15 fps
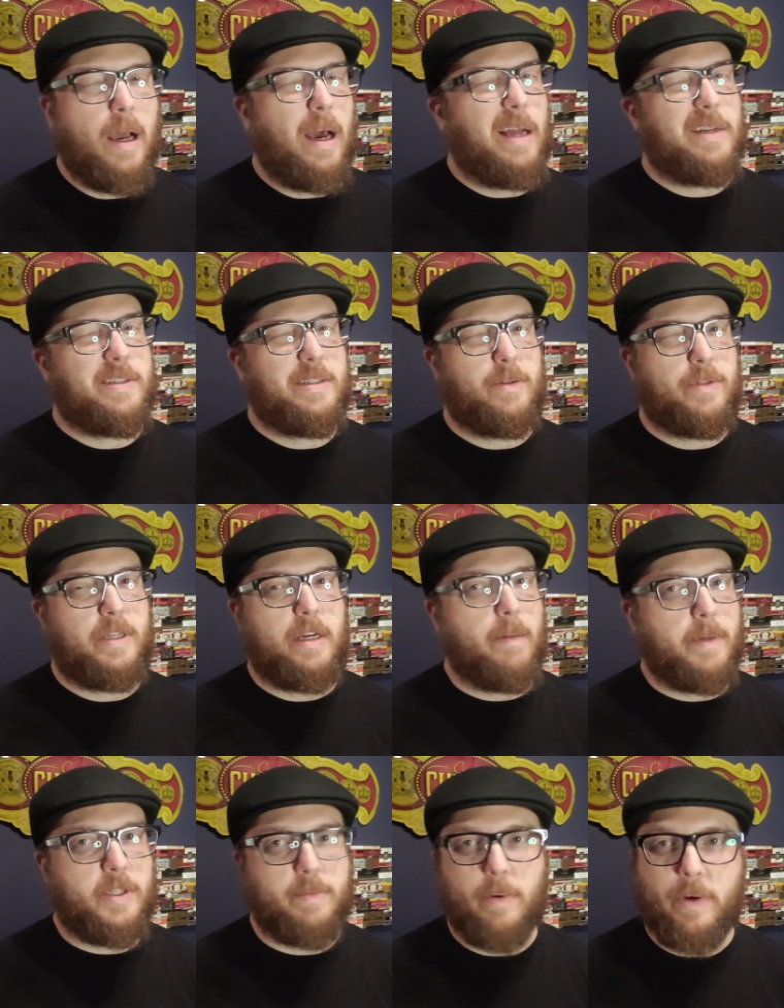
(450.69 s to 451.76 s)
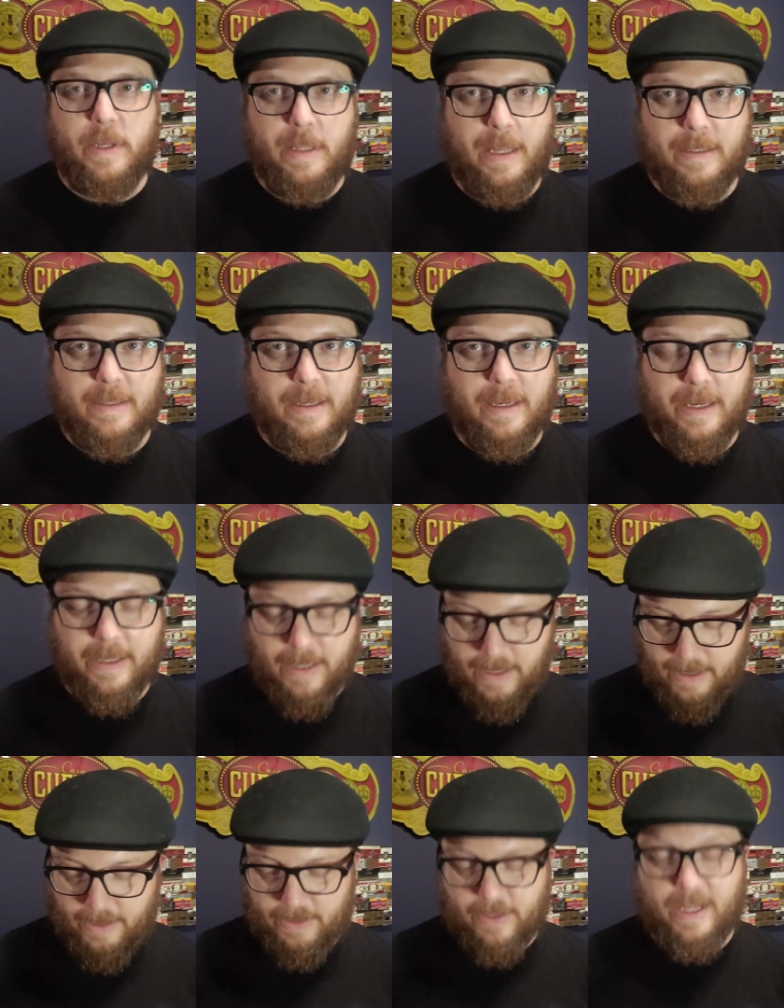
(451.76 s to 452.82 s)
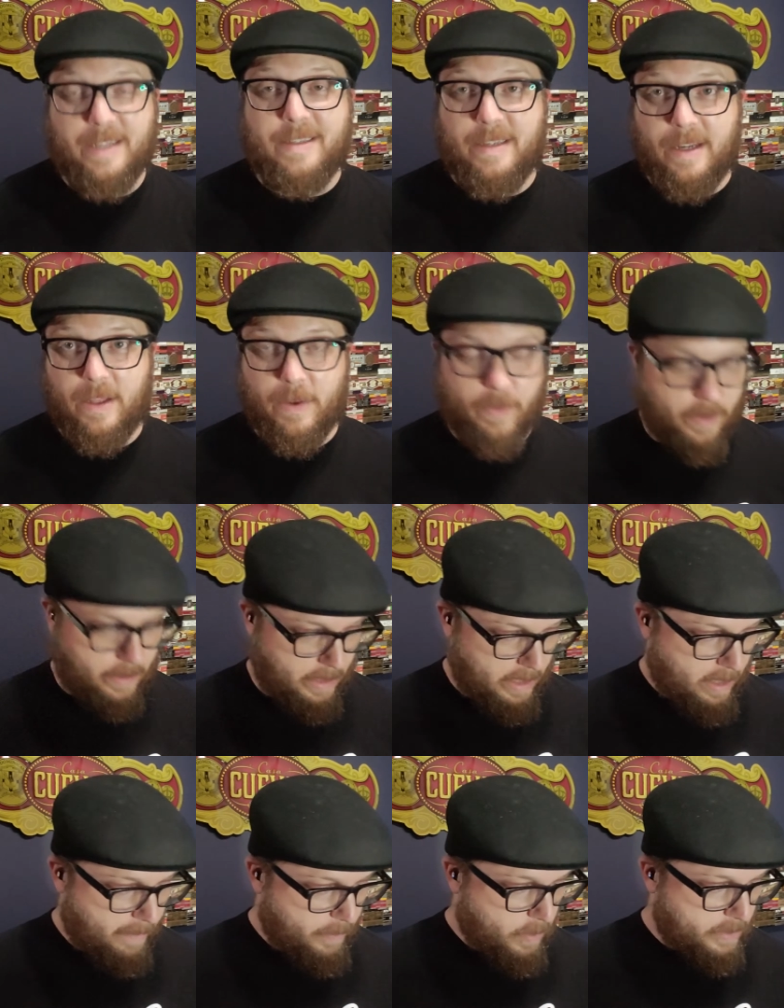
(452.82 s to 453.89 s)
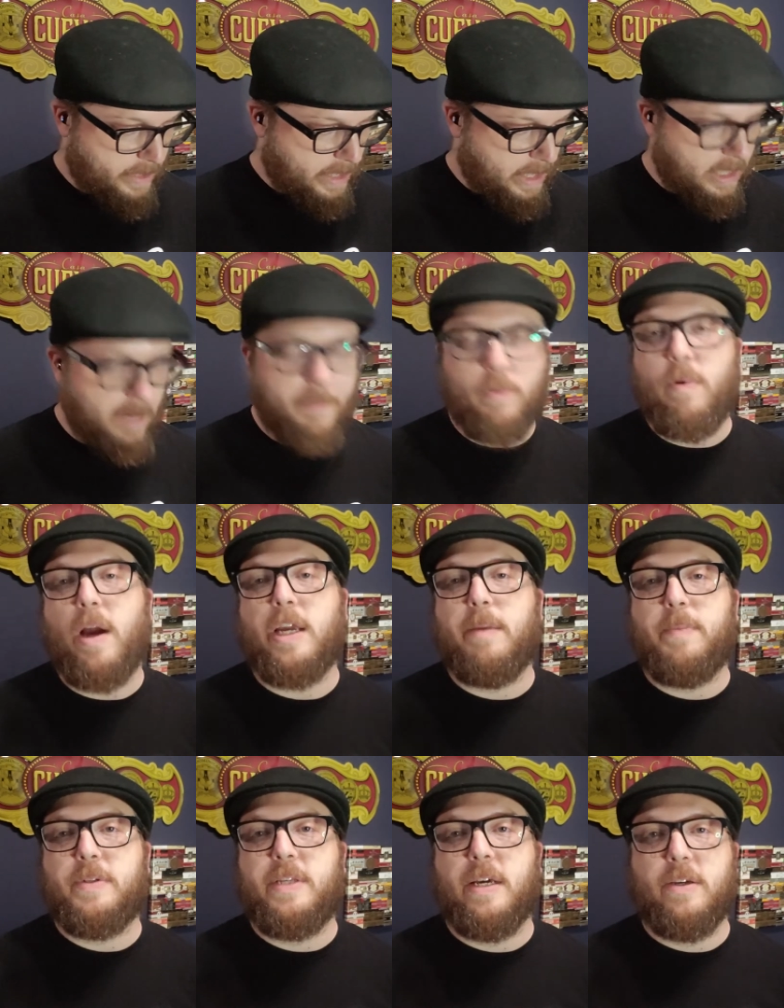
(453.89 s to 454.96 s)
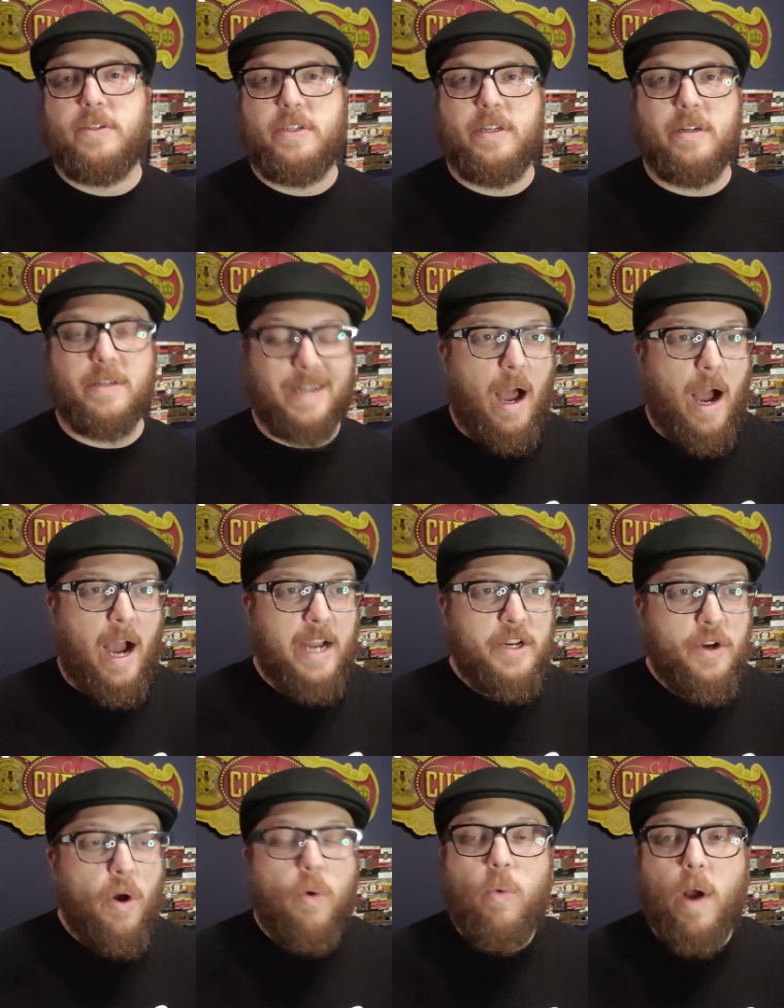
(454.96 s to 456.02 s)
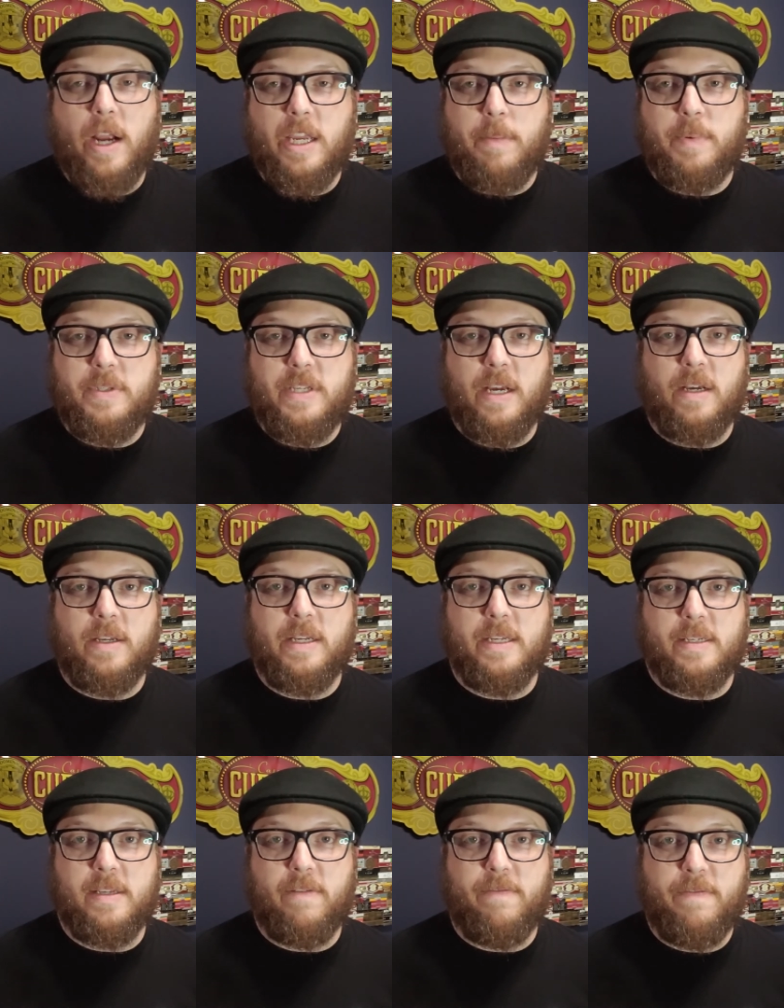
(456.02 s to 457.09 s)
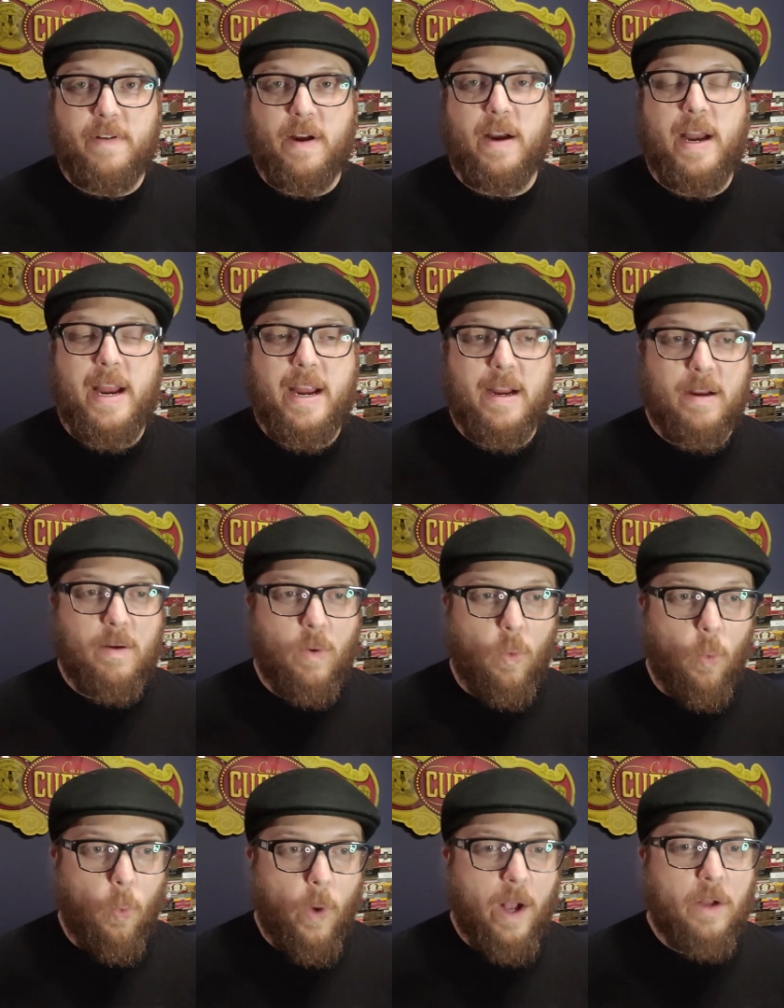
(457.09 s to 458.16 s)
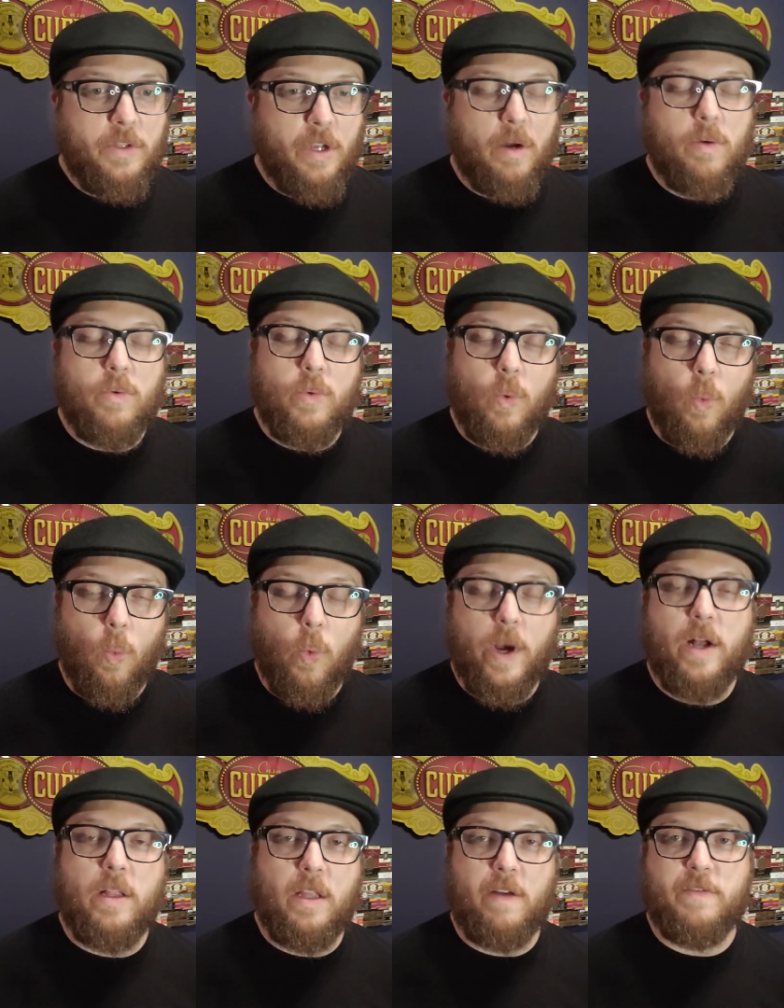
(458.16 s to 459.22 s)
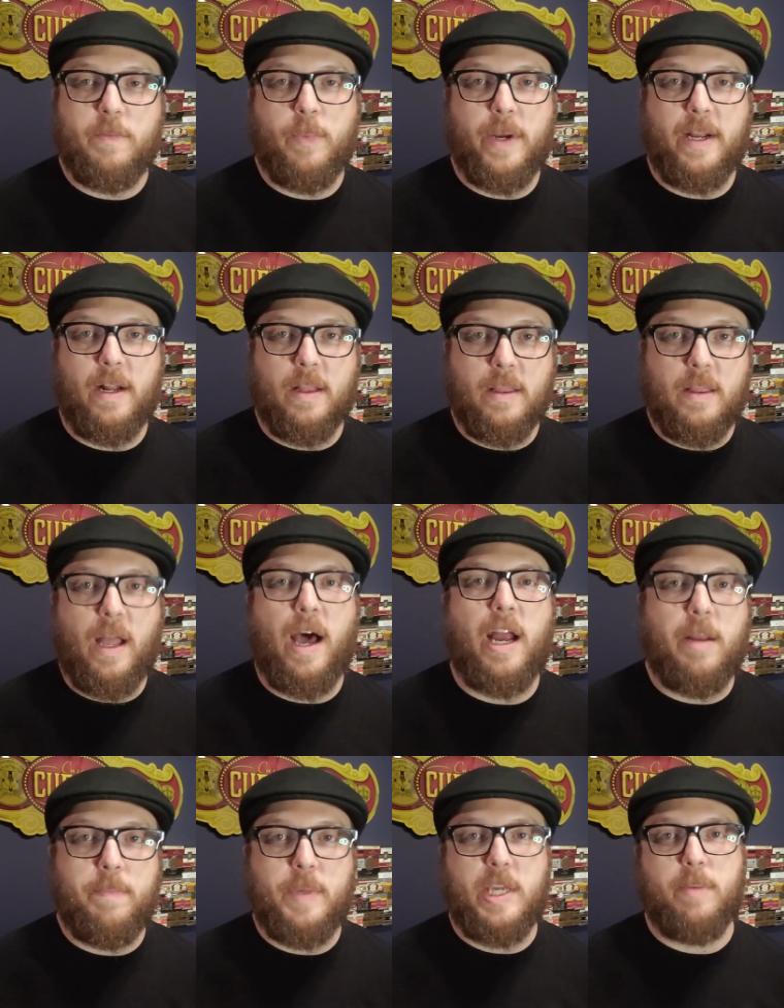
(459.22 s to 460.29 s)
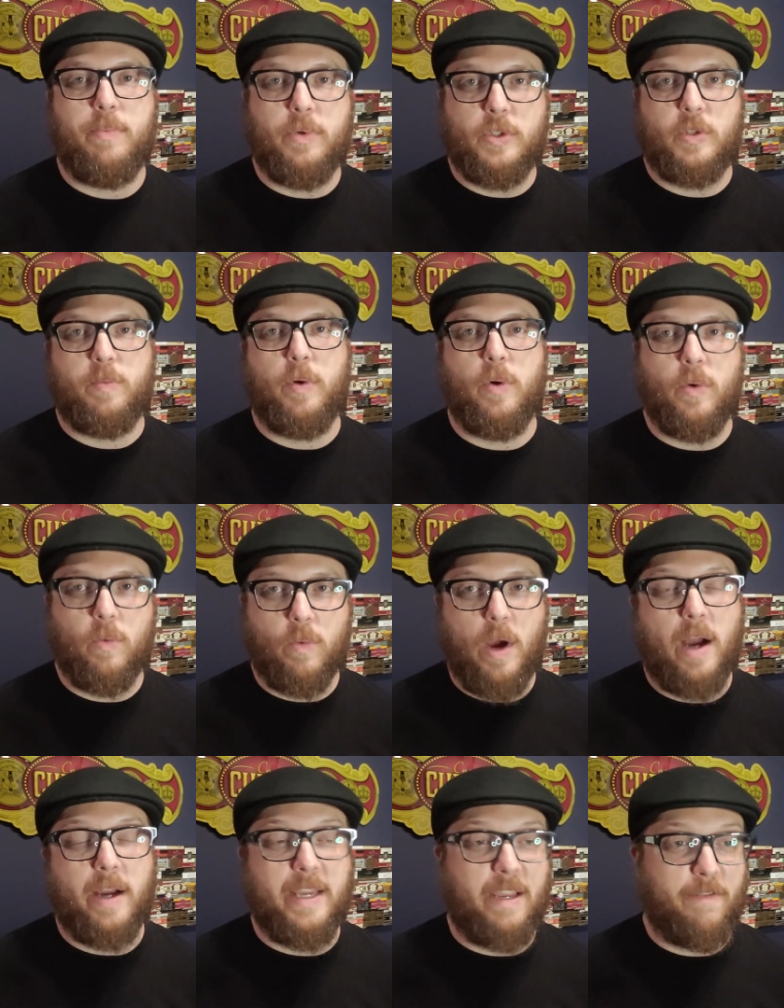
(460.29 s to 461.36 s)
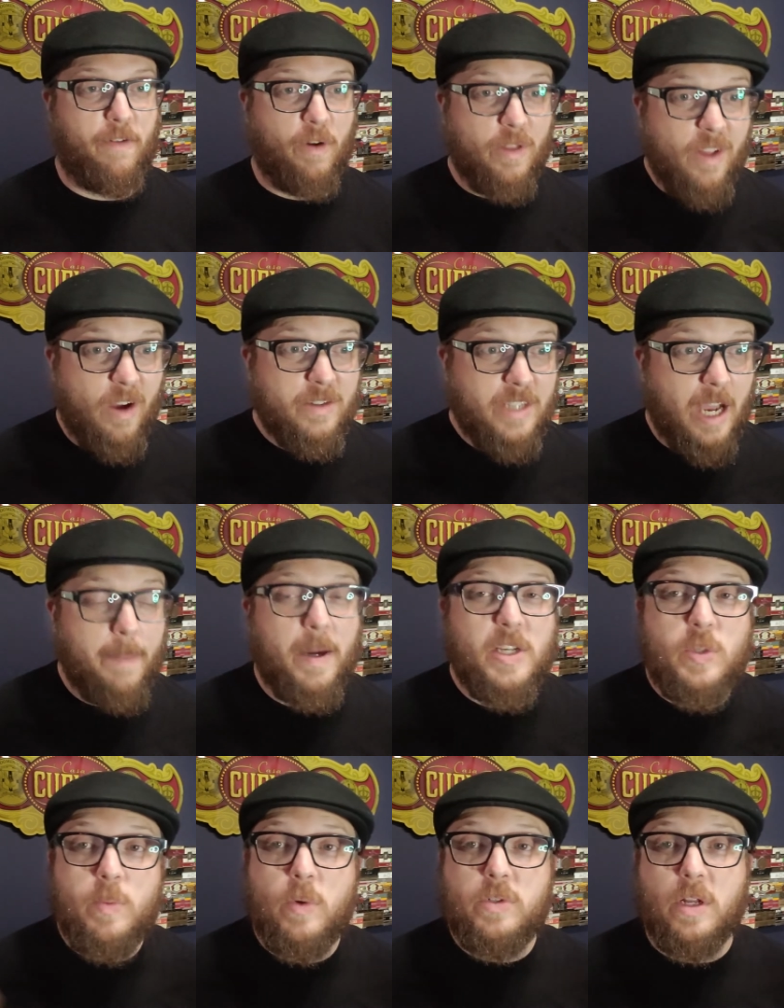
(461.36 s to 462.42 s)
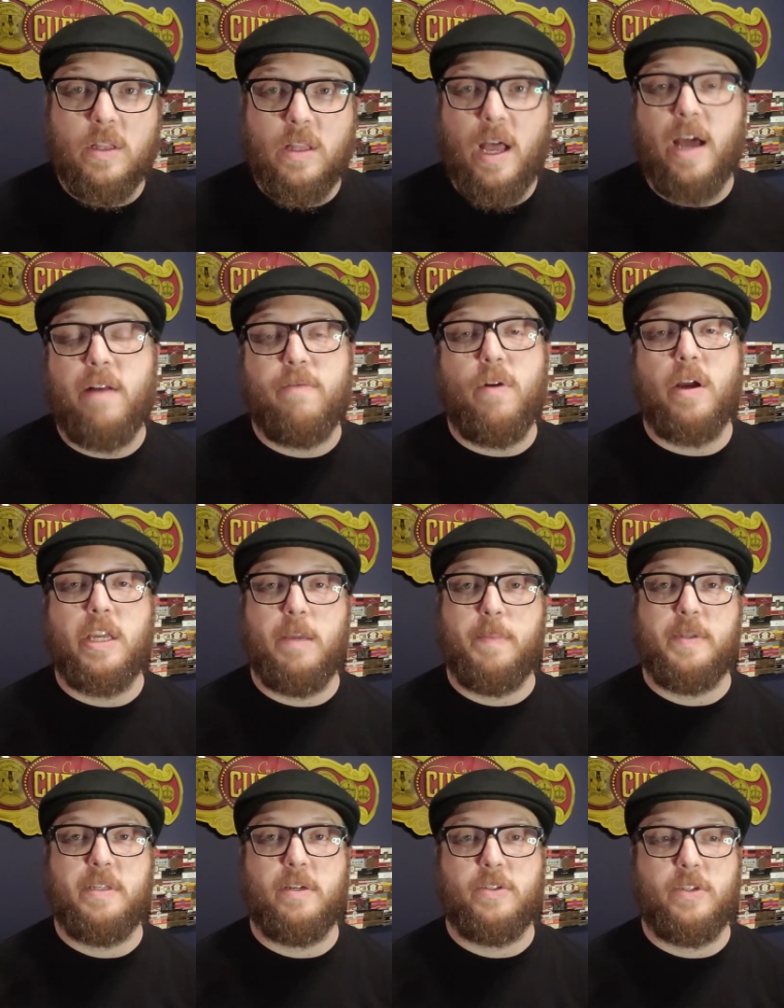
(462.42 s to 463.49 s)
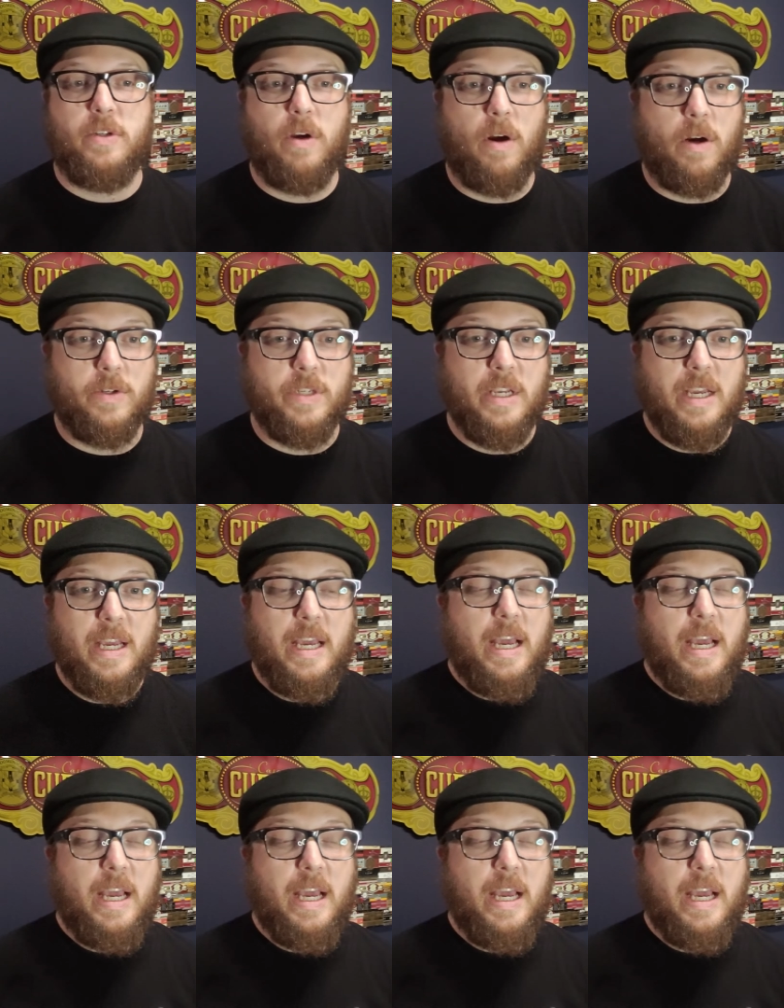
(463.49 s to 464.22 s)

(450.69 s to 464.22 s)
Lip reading: Honestly, don't think I'll be smoking that tonight. So that's another one. And then, of course, I got a couple Rocky Patels here. I know Rocky Patel is a very well-known, well-loved brand. A lot of people smoke Rocky. For a long time, I smoked a lot of Rocky Patel cigars,